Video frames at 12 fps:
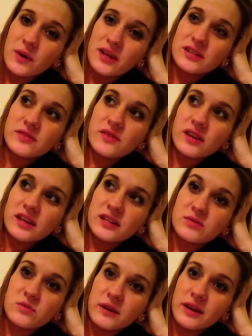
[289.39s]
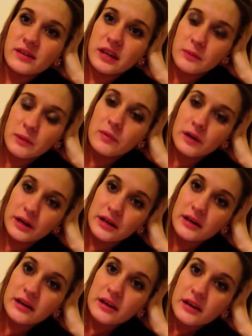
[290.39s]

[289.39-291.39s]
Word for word: I just feel like it's weird. Like, people are gonna,